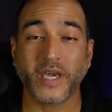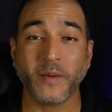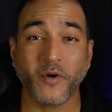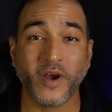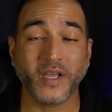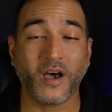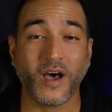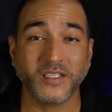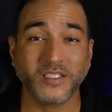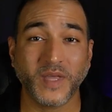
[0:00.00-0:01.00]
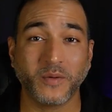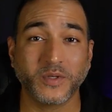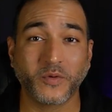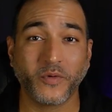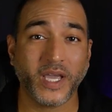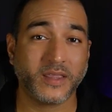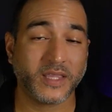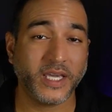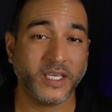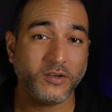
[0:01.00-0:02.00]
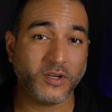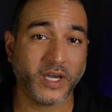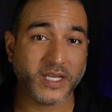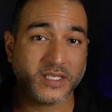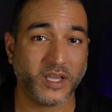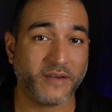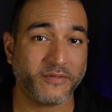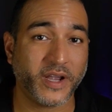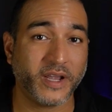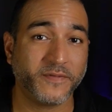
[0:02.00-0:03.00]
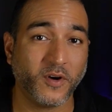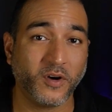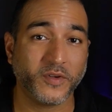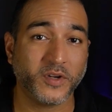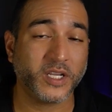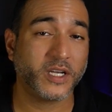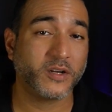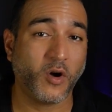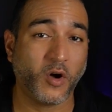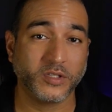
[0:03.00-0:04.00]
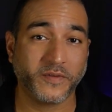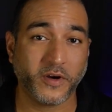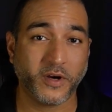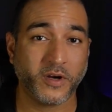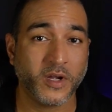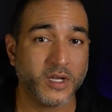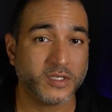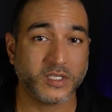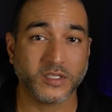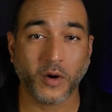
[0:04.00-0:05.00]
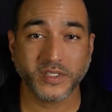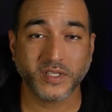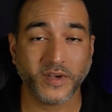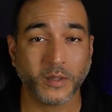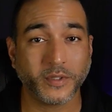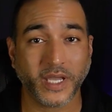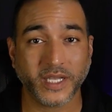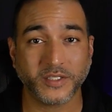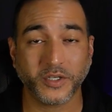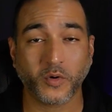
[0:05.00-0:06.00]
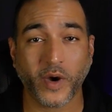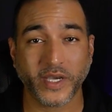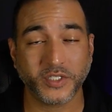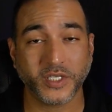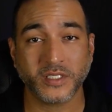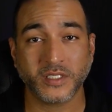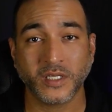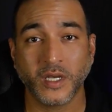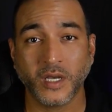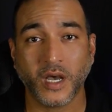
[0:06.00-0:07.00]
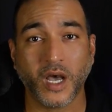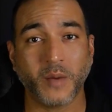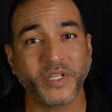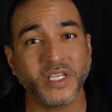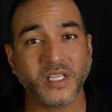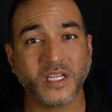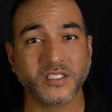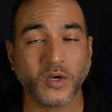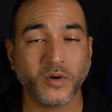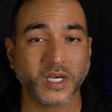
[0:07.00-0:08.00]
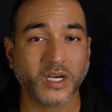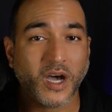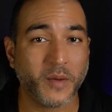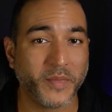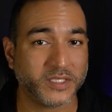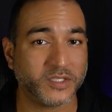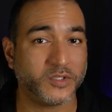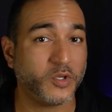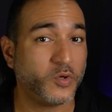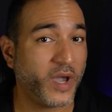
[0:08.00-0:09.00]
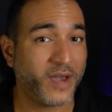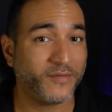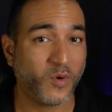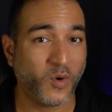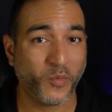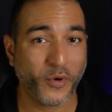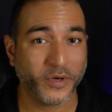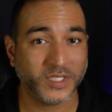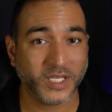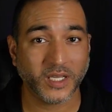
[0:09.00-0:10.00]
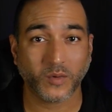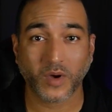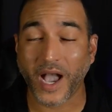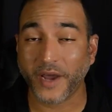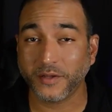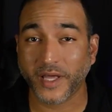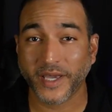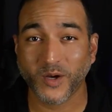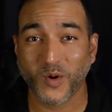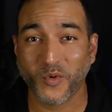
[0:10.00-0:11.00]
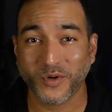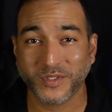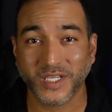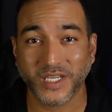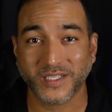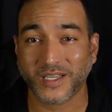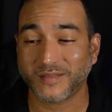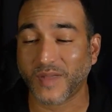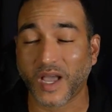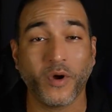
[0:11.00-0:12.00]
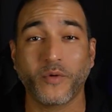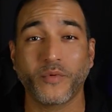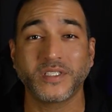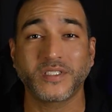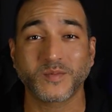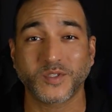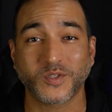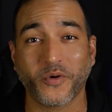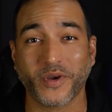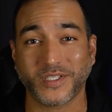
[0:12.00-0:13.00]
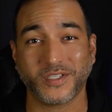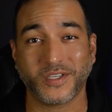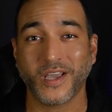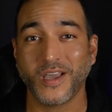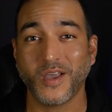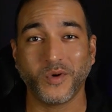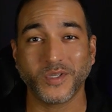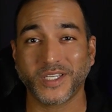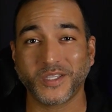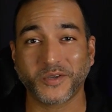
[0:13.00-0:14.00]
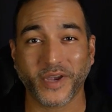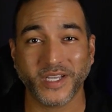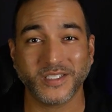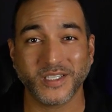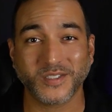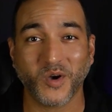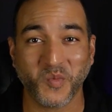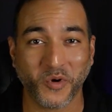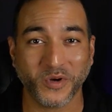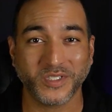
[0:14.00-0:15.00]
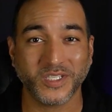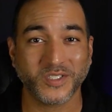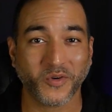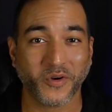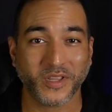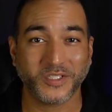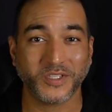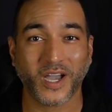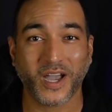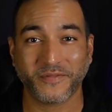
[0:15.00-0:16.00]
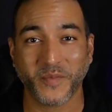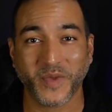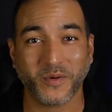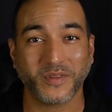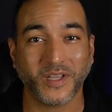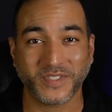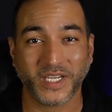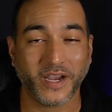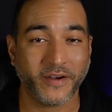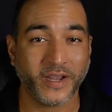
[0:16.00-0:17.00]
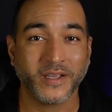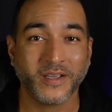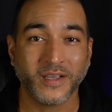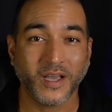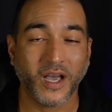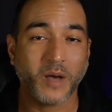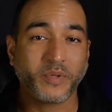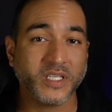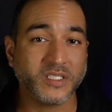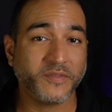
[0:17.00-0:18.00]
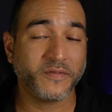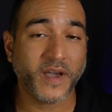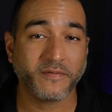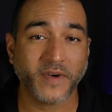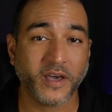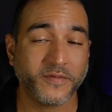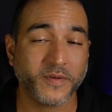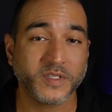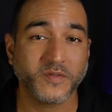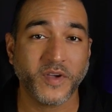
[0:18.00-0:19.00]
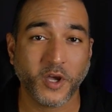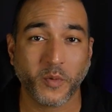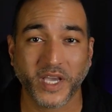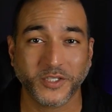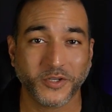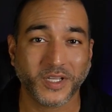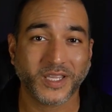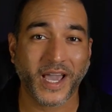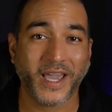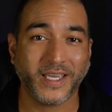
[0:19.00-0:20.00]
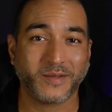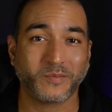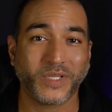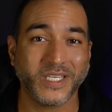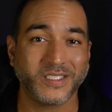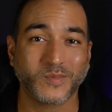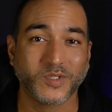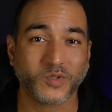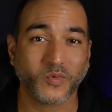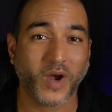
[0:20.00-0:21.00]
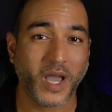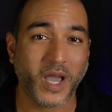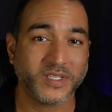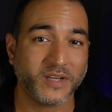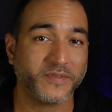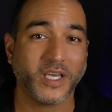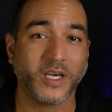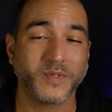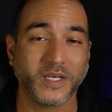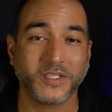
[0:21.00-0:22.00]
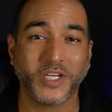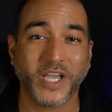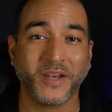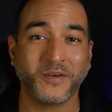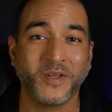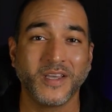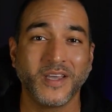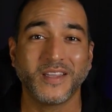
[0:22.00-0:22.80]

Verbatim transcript: Okay, Miranda, awesome. That was great. You can get a hold of her. She's always available to answer your questions. Please let us know in the comments. Do you have a home warranty? How do you like home warranties? I want to read some stories. What's like the craziest home warranty story that you got from me? We'd love to hear it. Please, if you found value from this video, make sure to like. Please subscribe. It definitely helps out the channel.